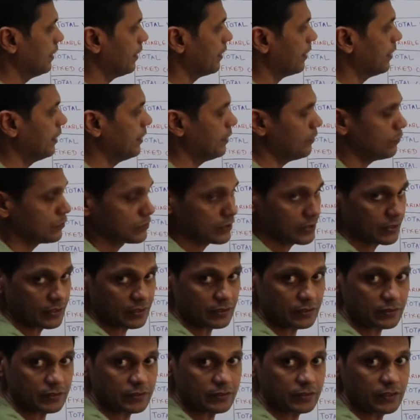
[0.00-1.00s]

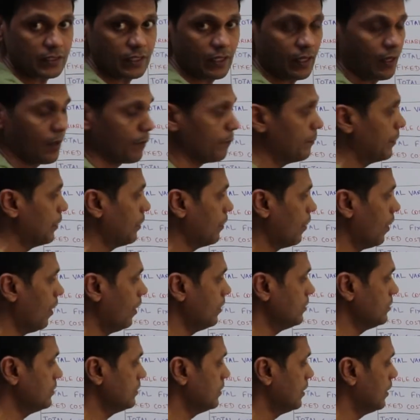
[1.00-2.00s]
reduces,
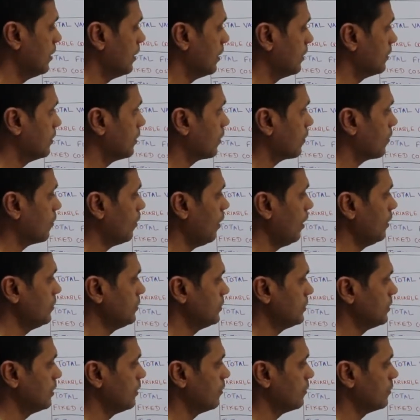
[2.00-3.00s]
because
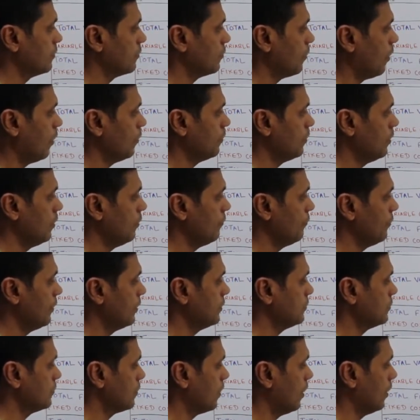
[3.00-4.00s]
the total
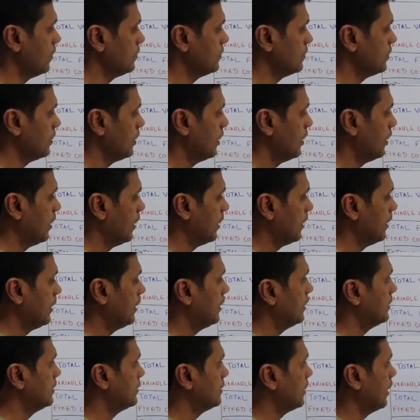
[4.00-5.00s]
fixed cost
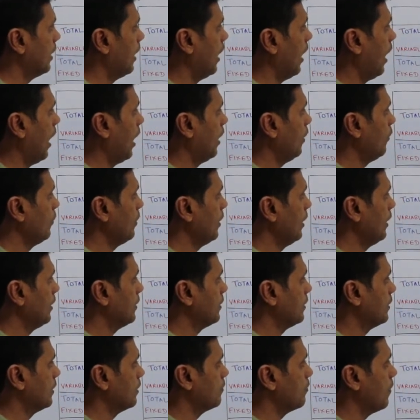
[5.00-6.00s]
is
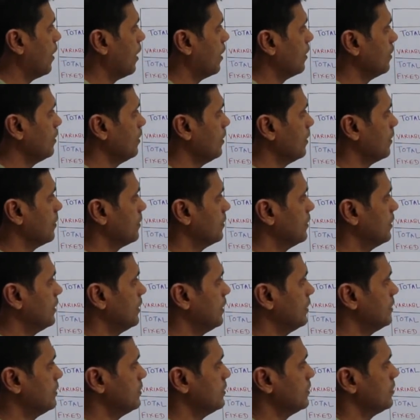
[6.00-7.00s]
allocated among
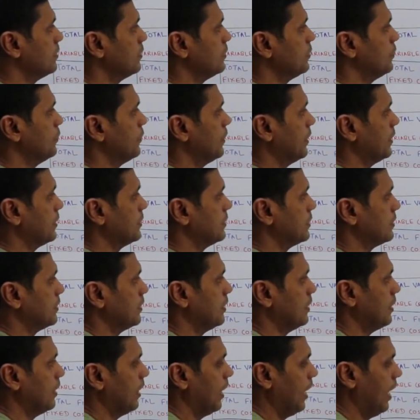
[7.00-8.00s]
these units.
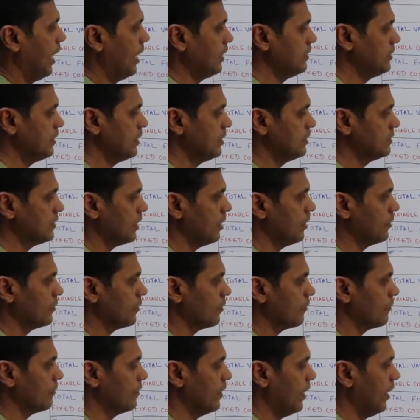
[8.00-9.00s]
As a result
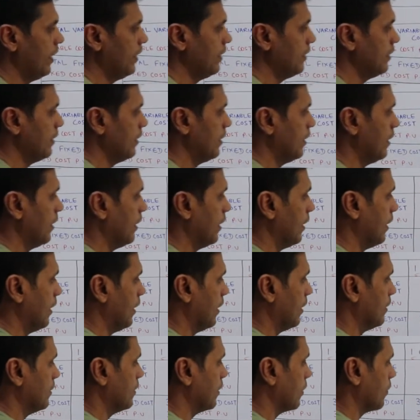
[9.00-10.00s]
of that,
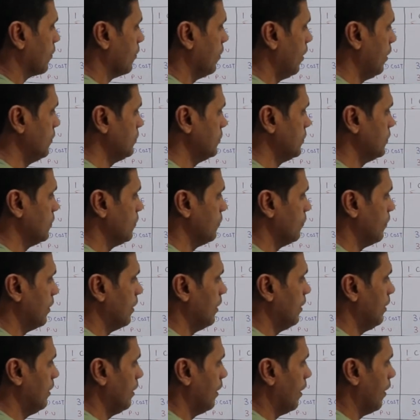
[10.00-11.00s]
the cost
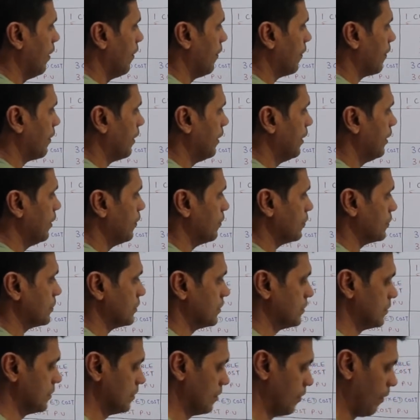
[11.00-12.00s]
will
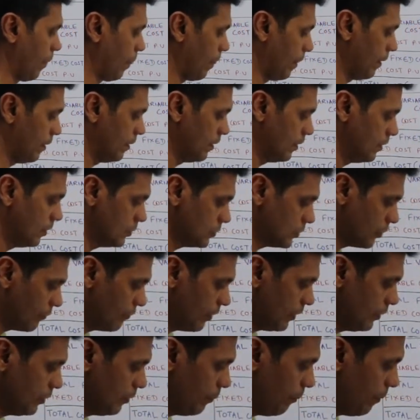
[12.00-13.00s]
reduce. So
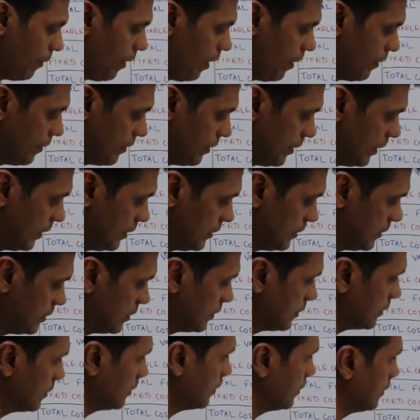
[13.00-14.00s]
when you plot
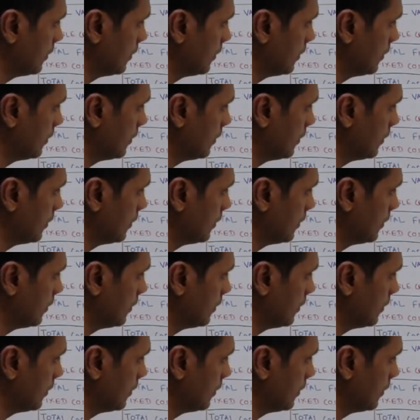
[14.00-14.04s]
this,